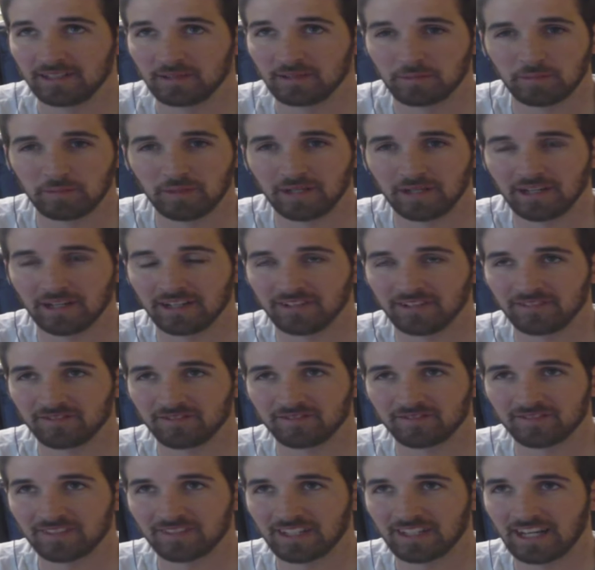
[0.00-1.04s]
but
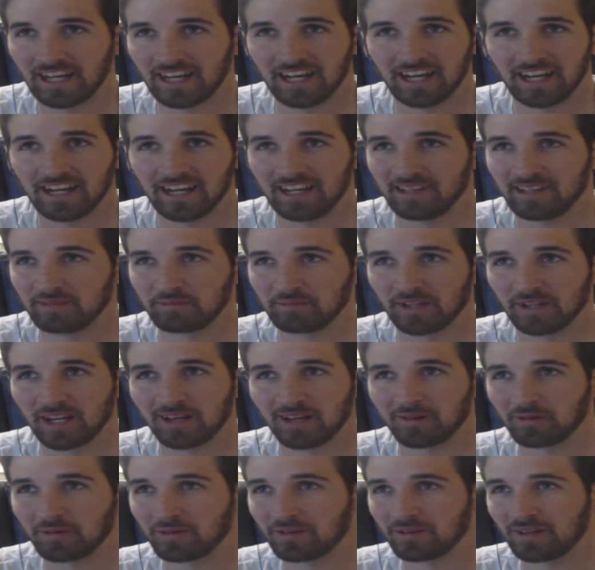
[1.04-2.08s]
I
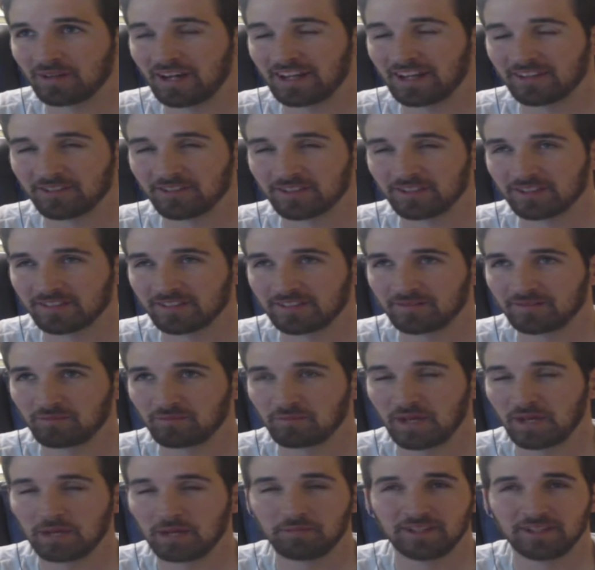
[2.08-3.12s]
no, I don't.
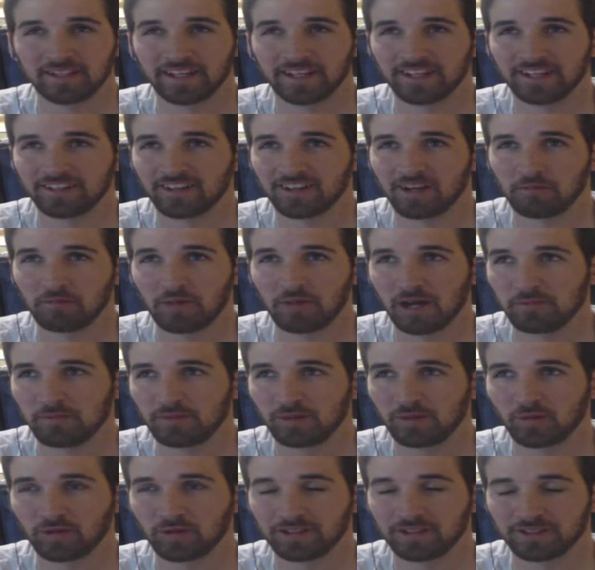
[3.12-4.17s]
Maybe later I might be
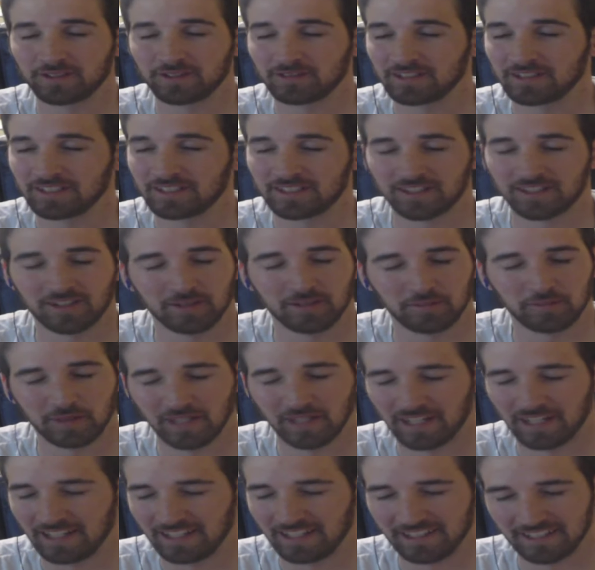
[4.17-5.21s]
willing to restart, but
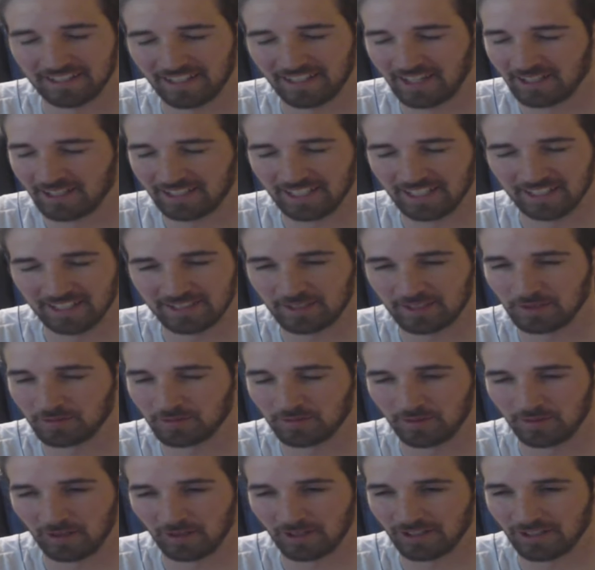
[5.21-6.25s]
I, I got too
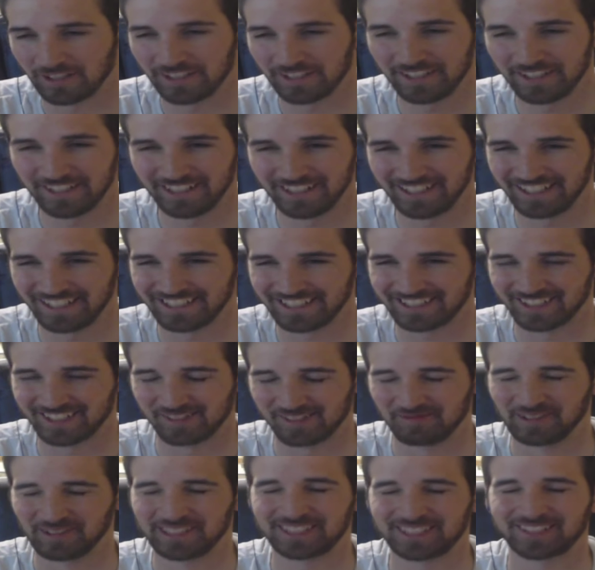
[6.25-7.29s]
far. it took
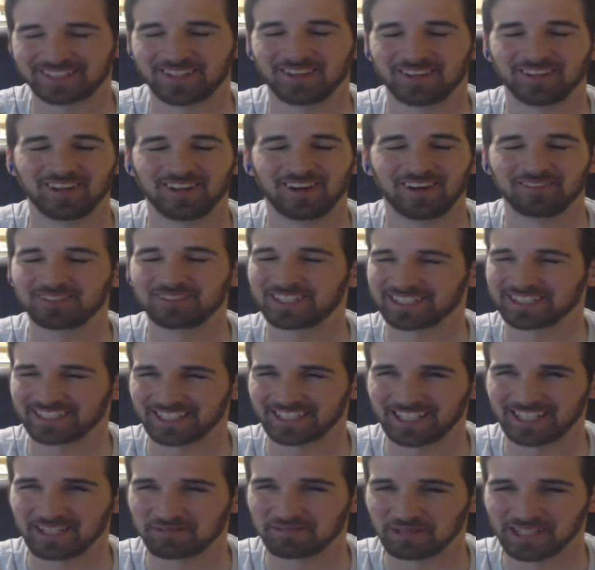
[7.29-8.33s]
me so long because I
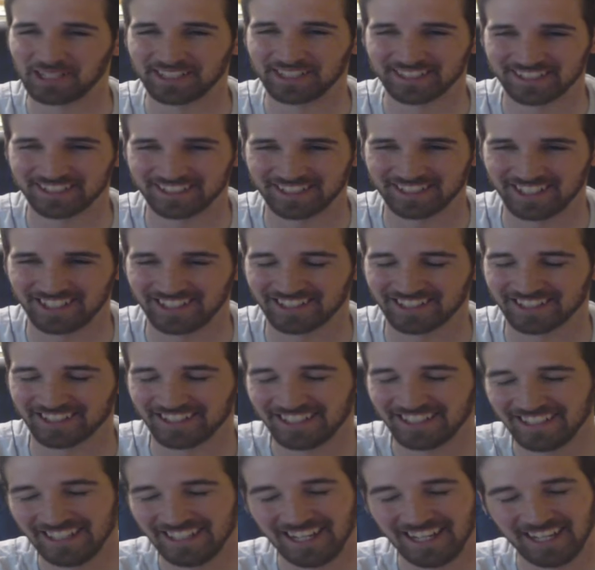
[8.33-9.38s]
kept getting stuck.
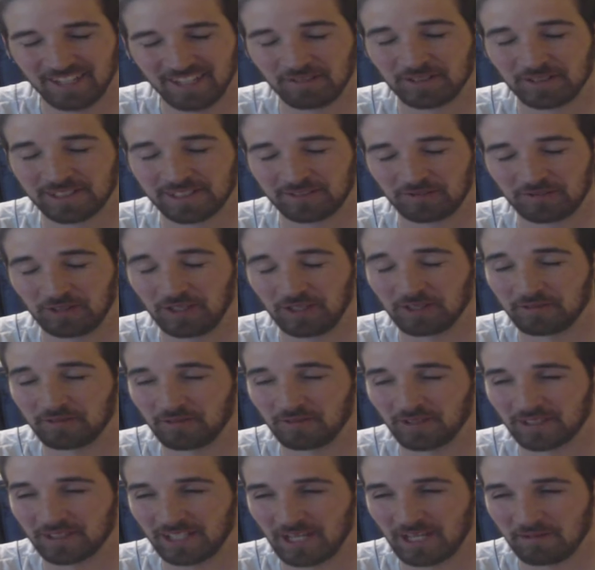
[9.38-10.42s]
It was a really fun
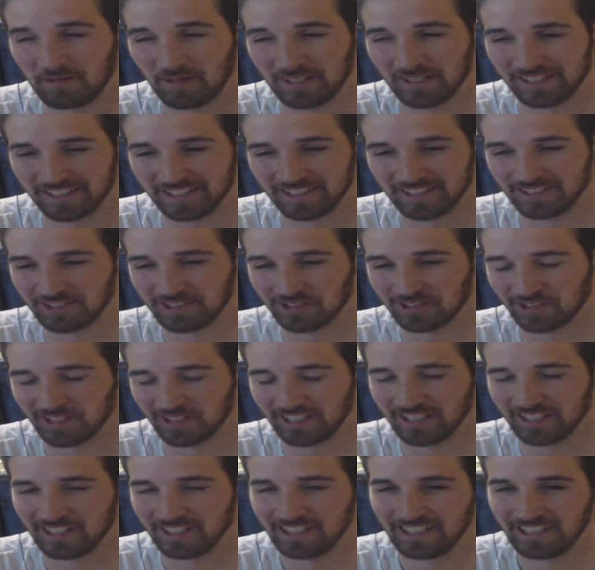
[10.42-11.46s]
game. I did enjoy it.
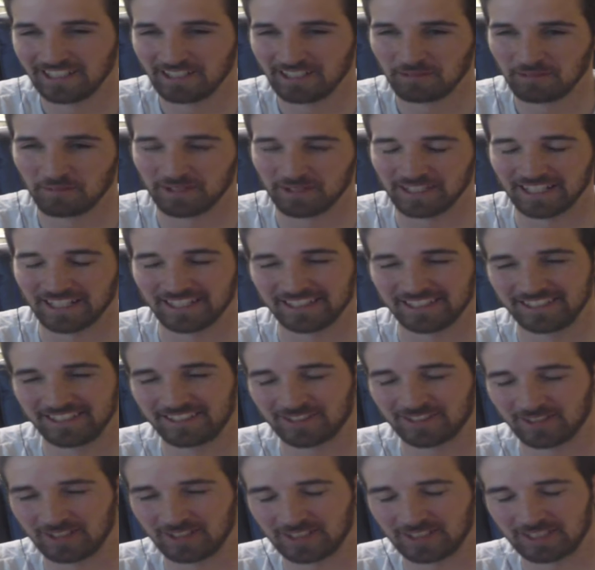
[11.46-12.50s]
But yeah, these are
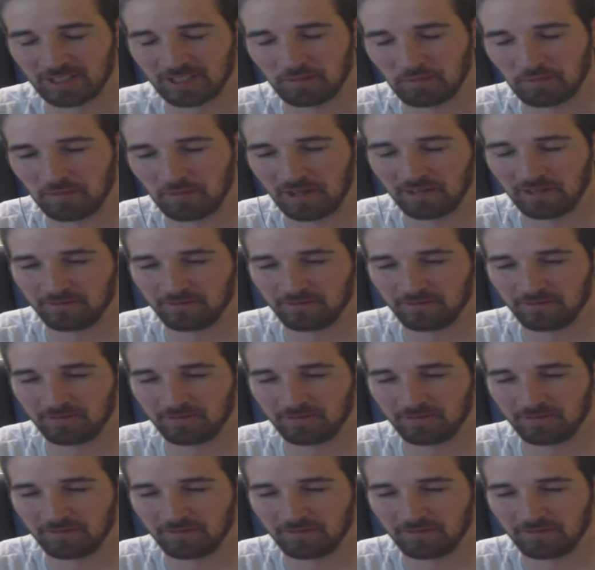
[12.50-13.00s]
just some of my